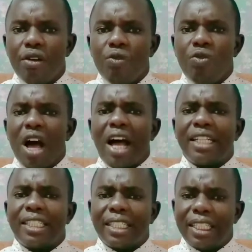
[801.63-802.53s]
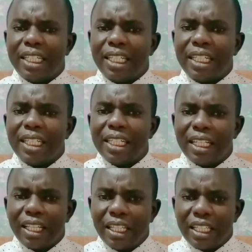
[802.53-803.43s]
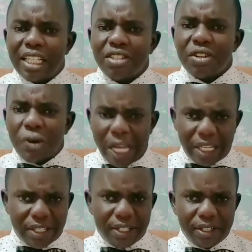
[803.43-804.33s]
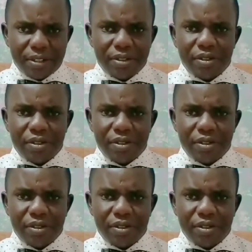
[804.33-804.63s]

that in this race